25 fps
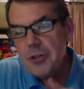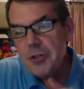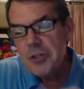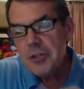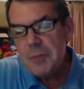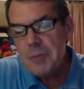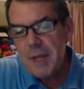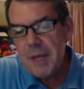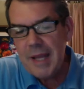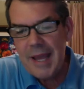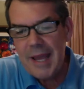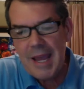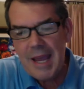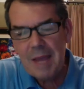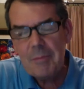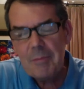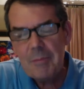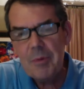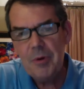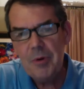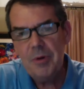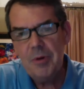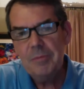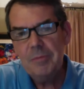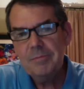me to
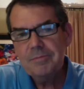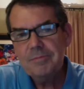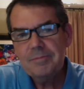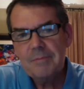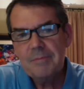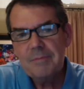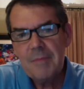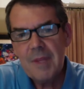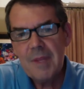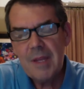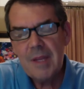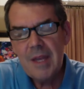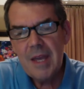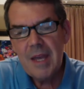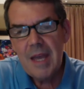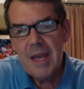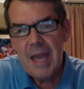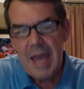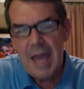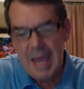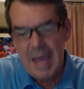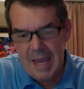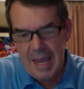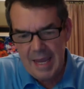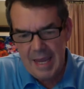Amber.
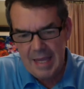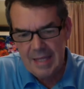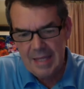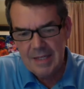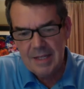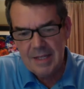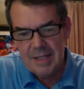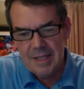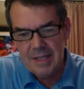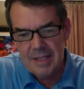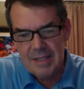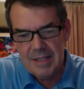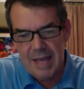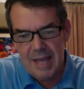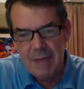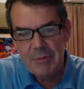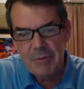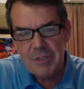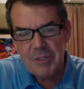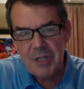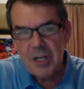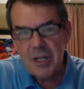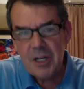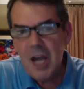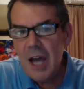And that was a
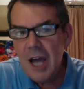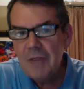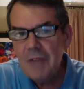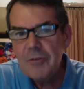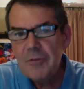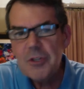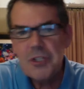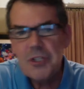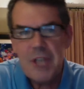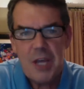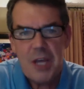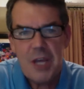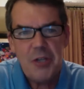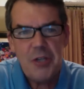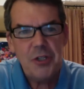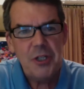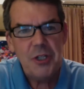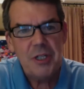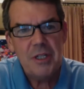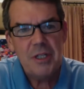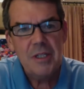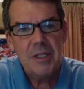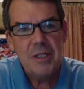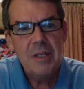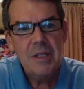
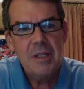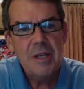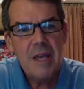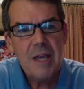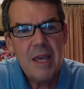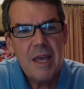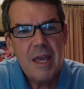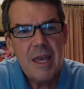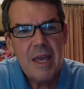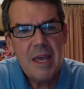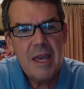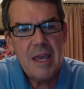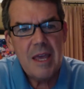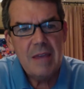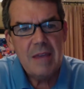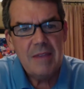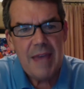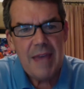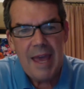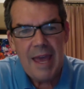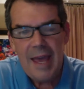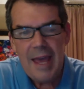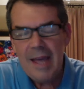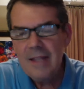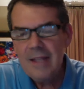conversation
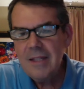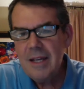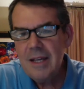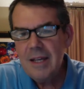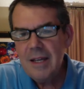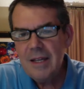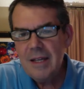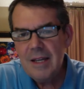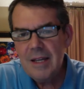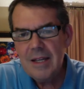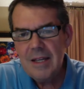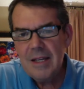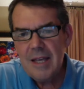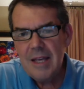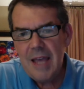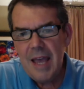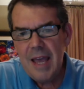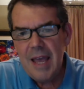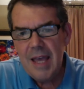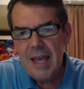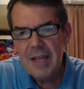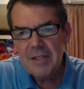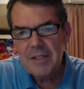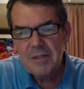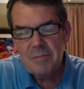that
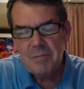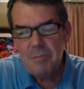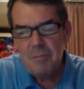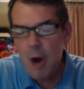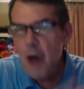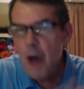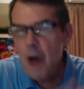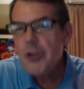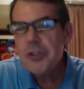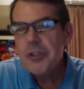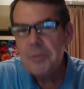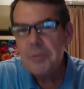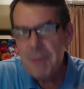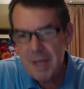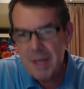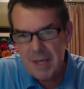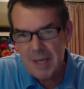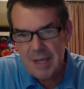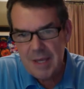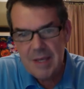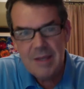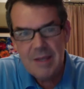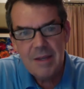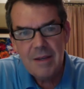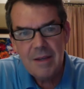has marked
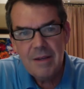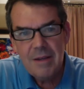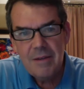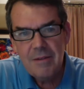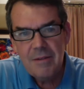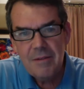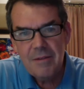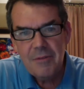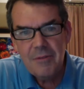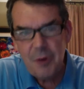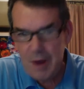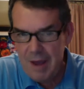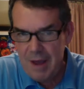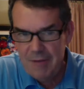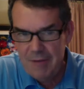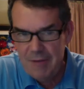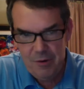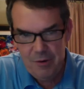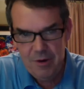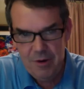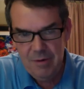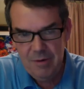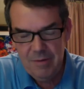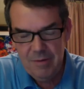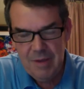me
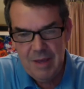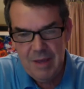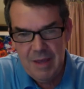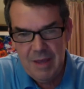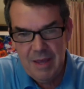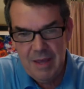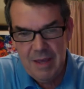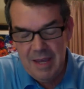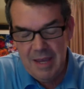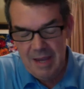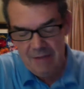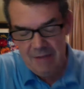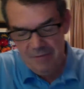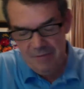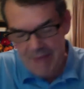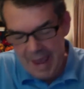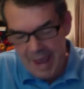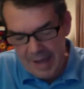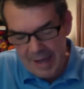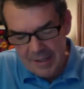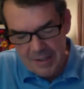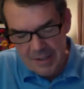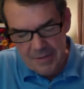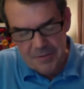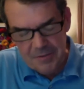forever. In
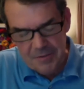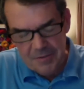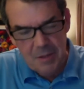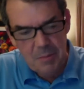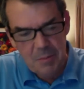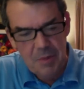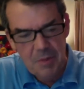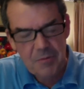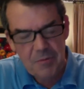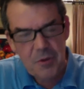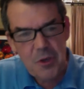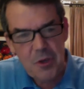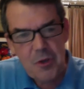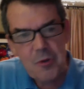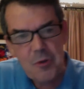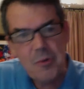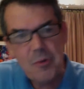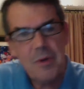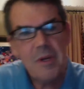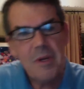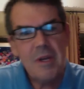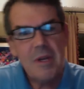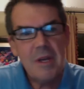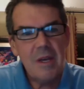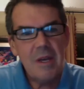fact, if some of you,
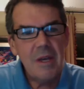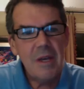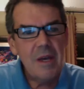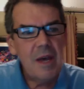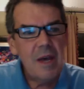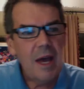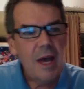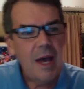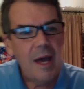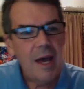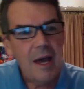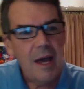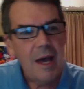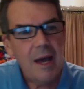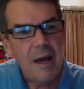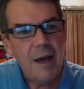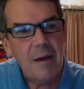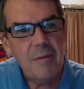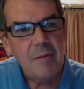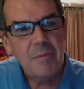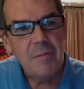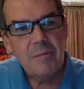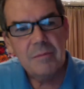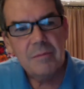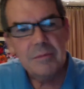
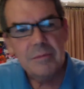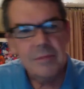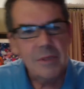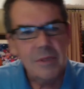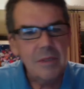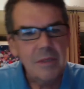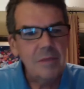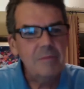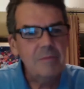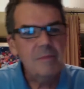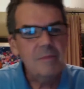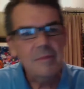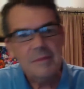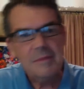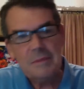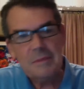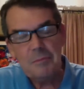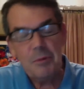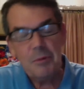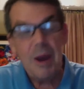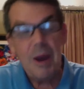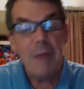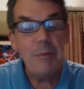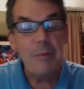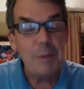
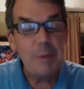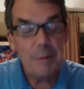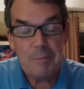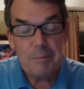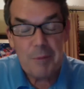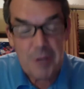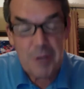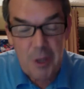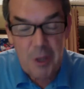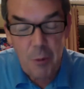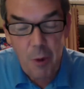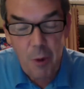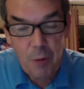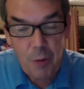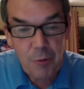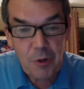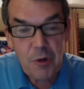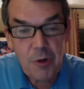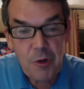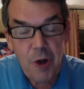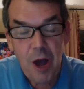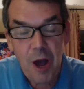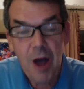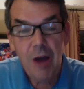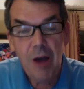probably you won't
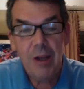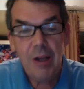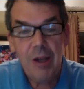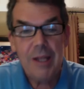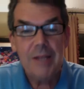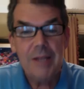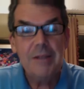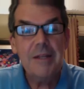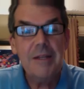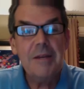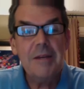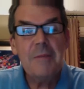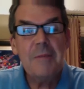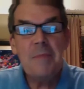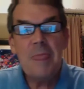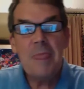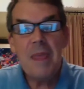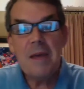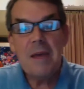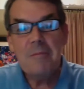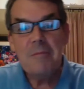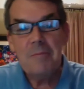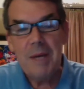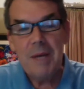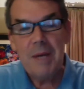recall it,
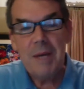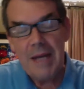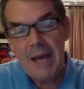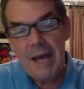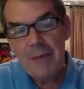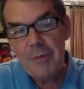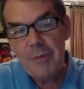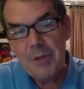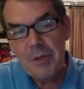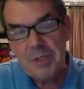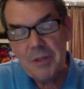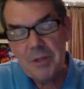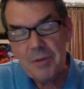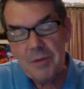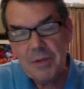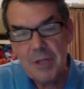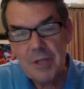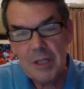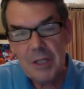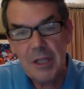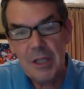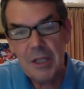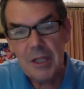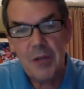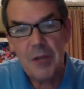but I was the
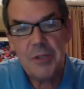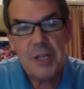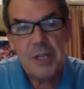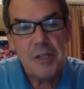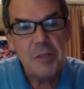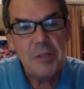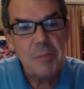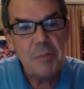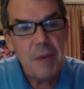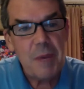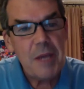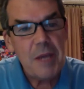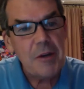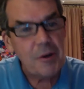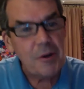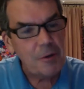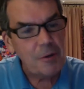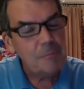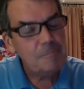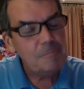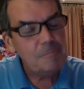closing speaker